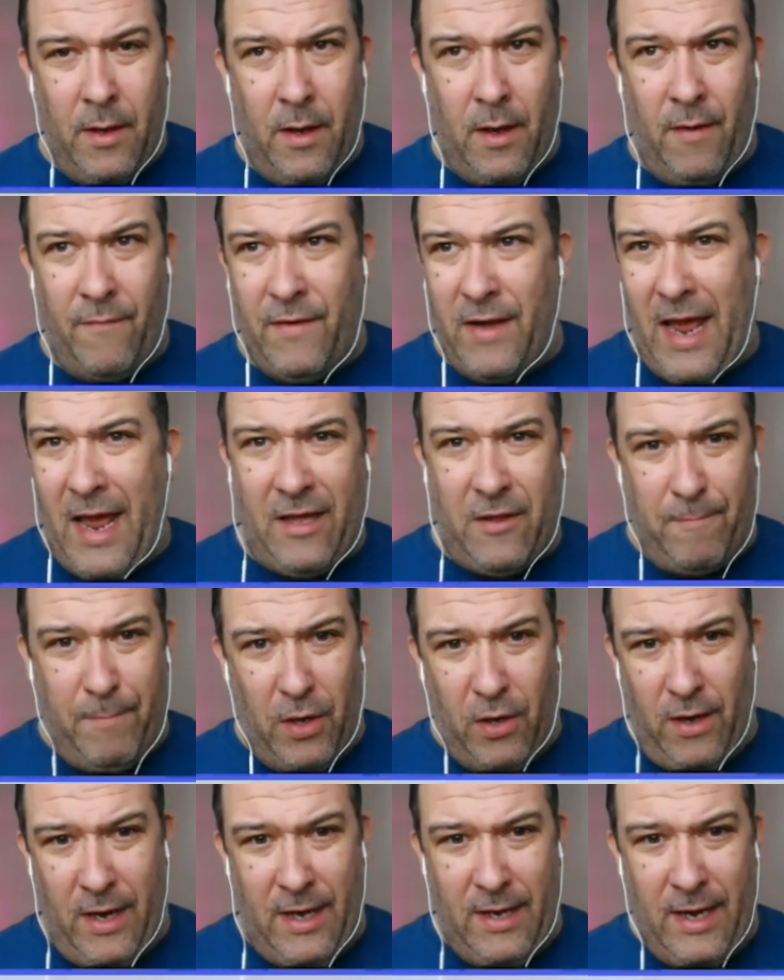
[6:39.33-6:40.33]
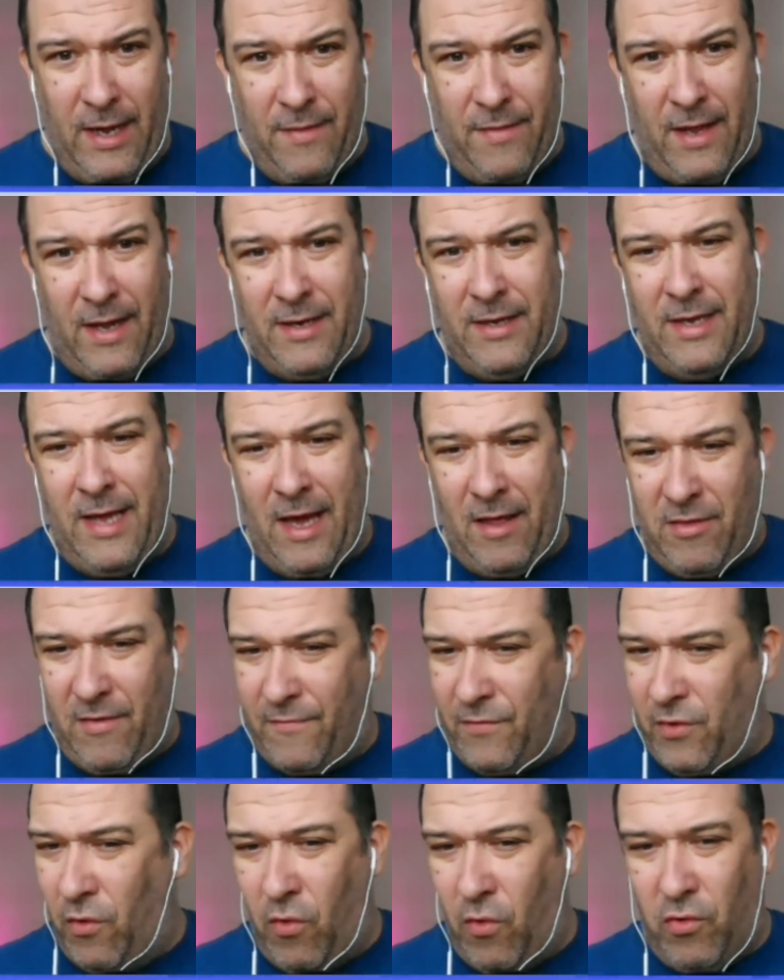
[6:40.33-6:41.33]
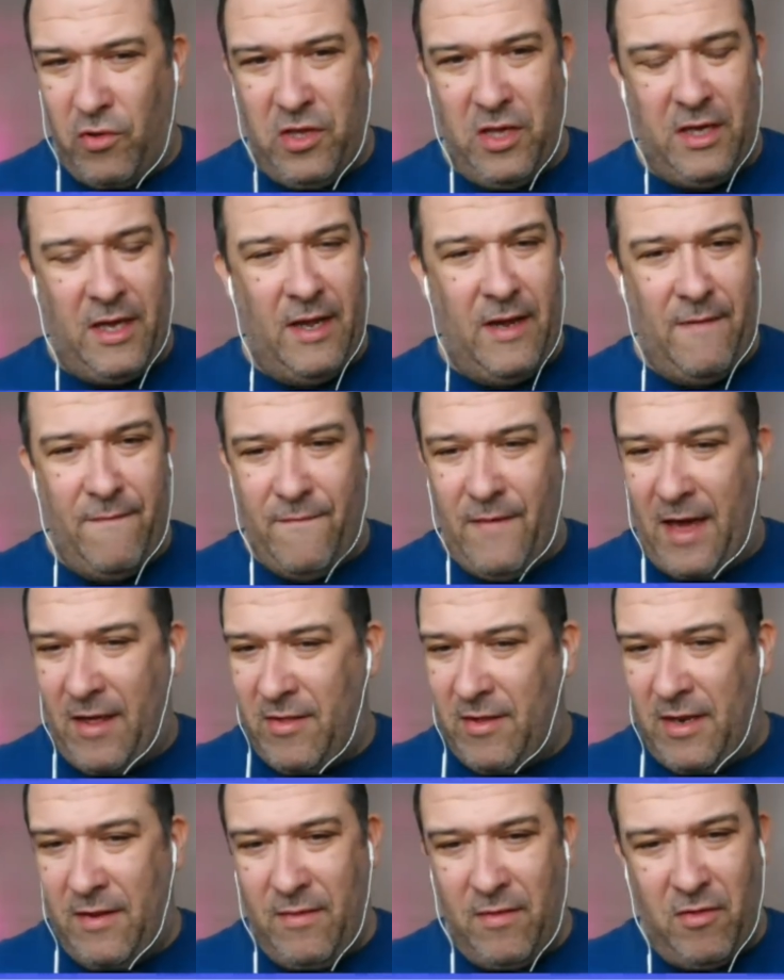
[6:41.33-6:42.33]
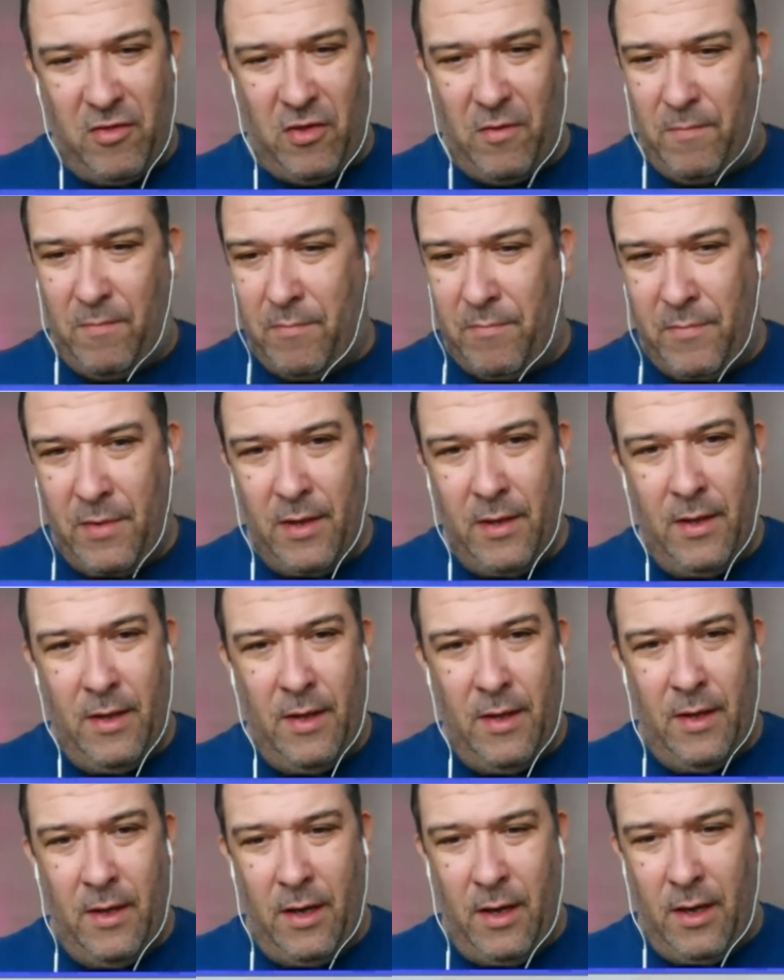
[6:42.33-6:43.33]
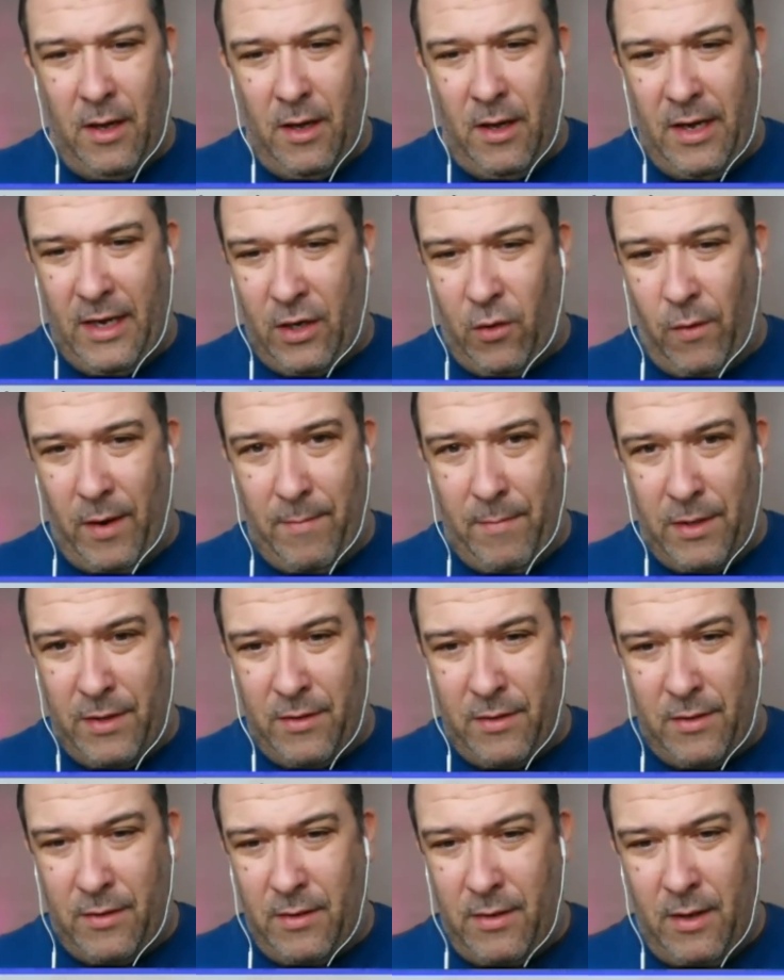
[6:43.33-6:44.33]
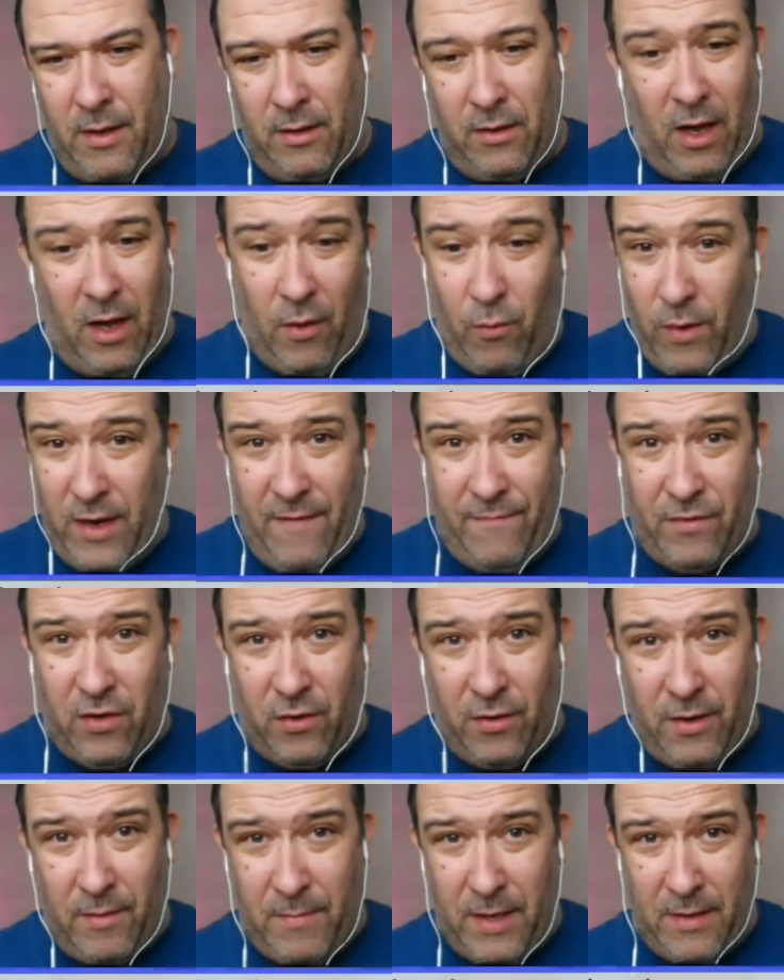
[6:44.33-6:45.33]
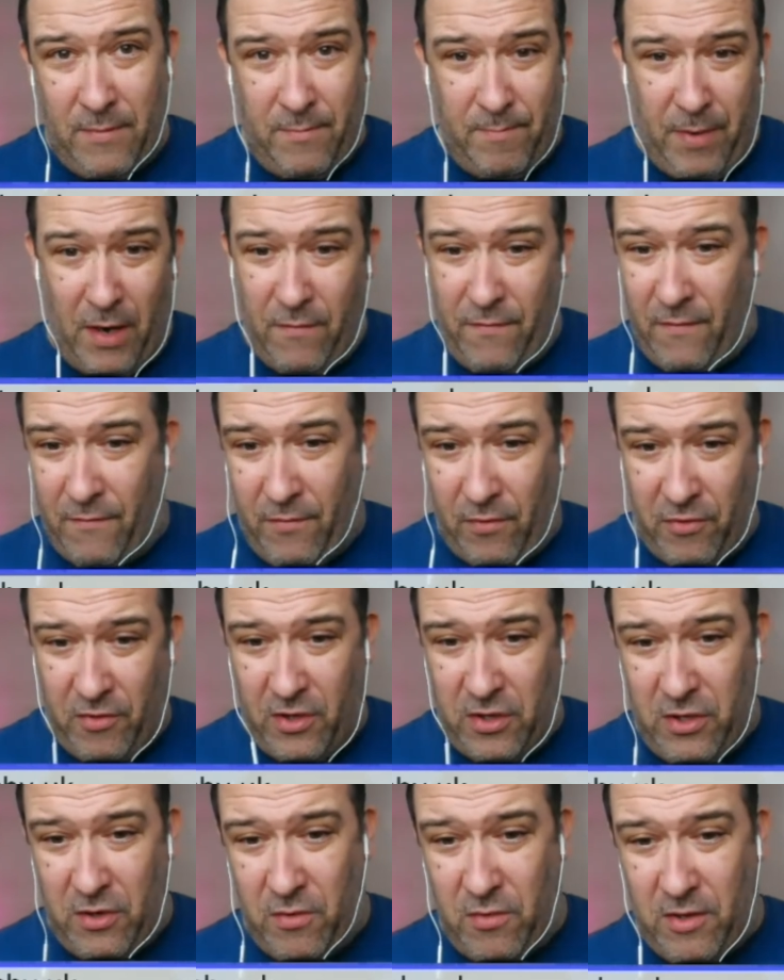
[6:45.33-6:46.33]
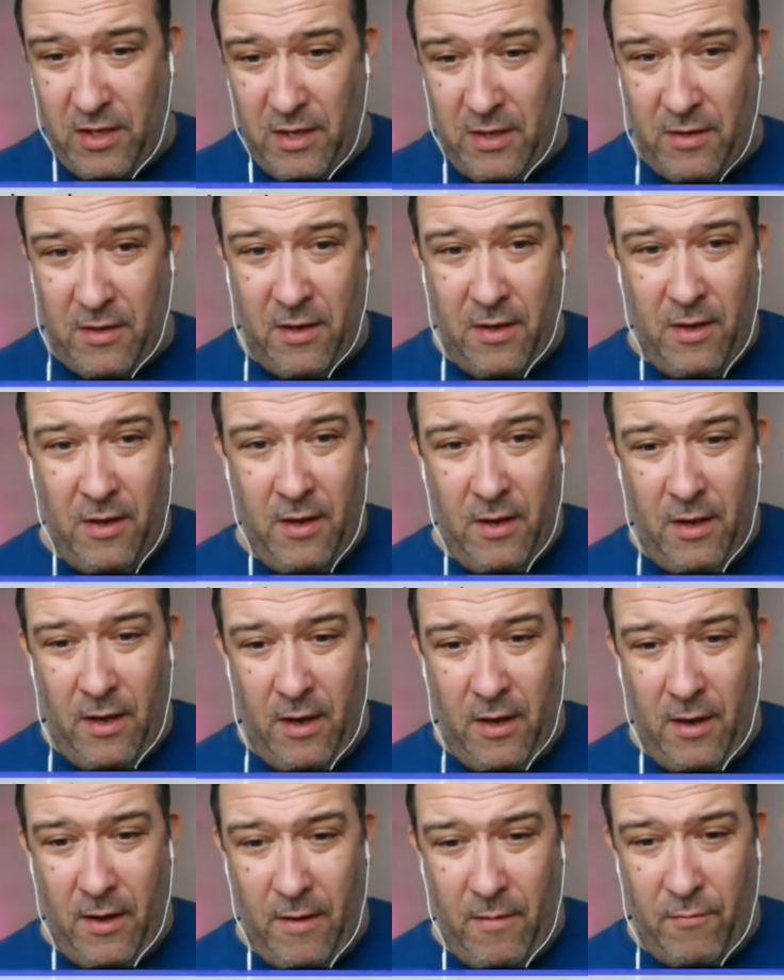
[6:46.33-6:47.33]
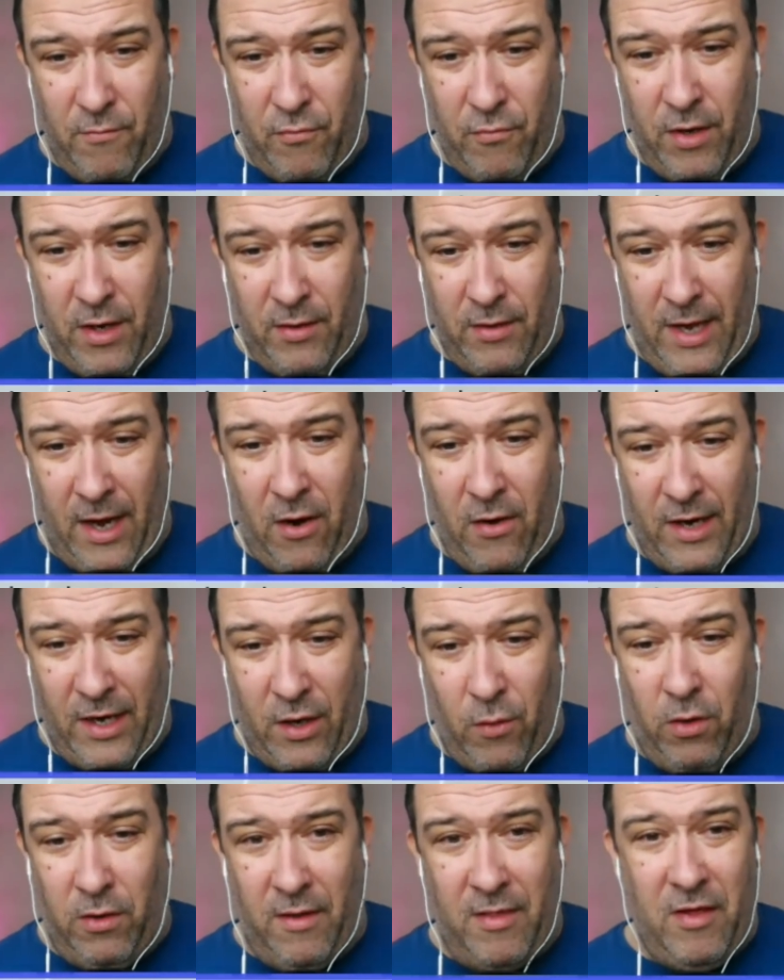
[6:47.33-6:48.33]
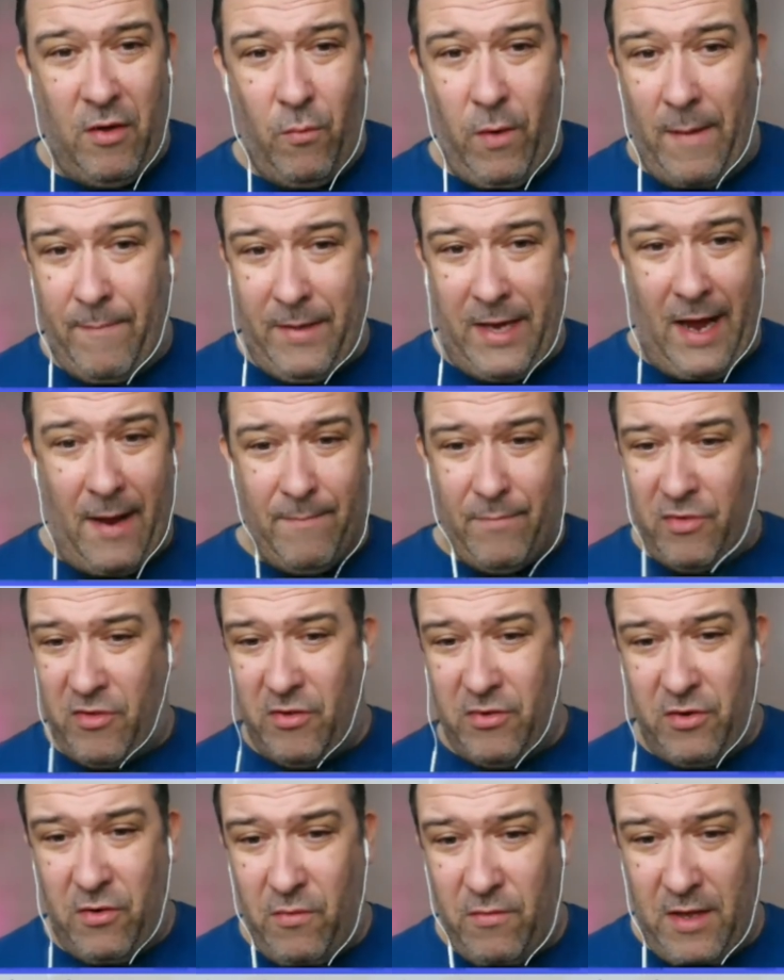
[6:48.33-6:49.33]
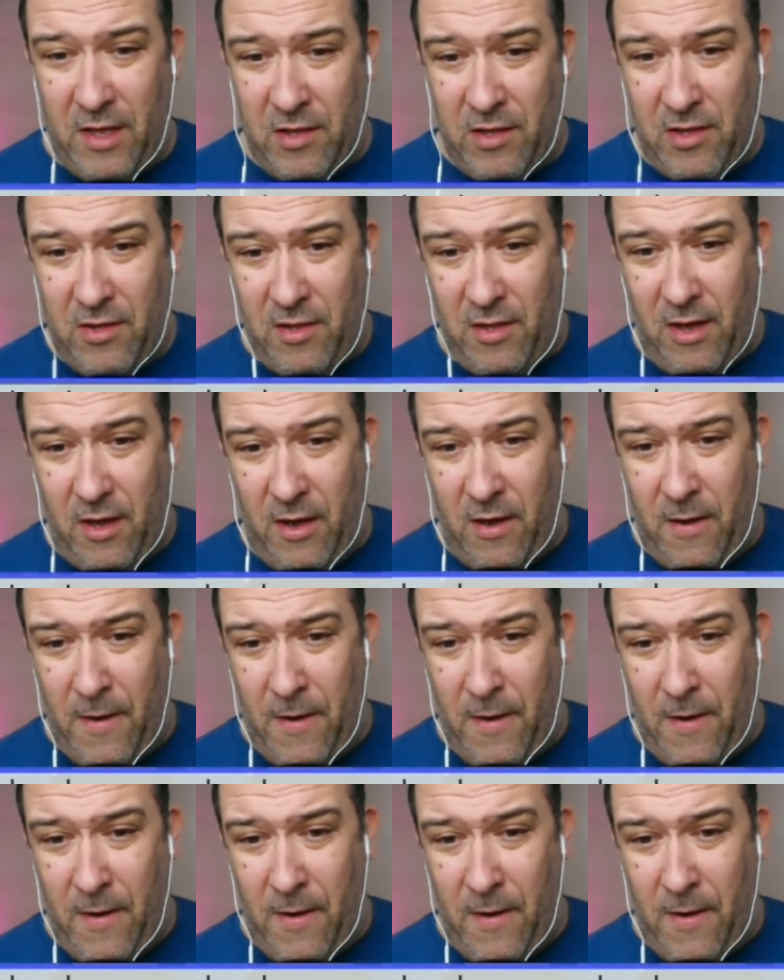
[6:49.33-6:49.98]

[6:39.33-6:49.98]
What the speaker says: an expert in it, then yes, of course, you can invest in some equipment like we've done. I mean, both of us are using really high-quality webcams to do this